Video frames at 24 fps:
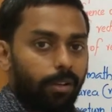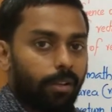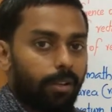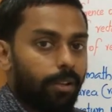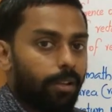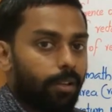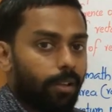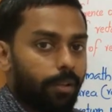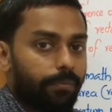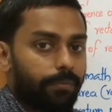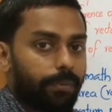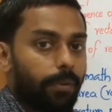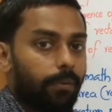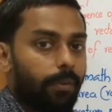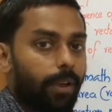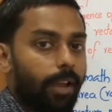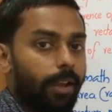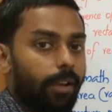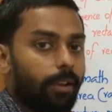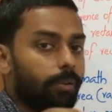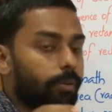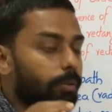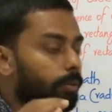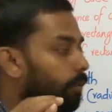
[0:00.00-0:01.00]
if the
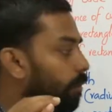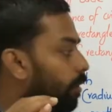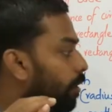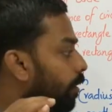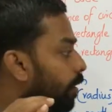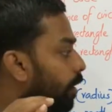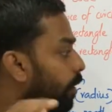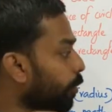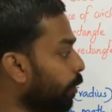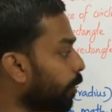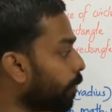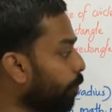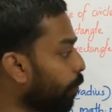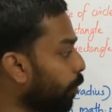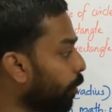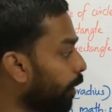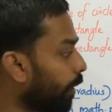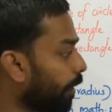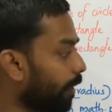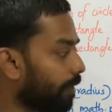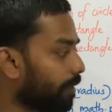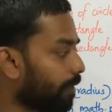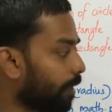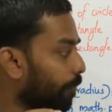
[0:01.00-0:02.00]
value you inputting is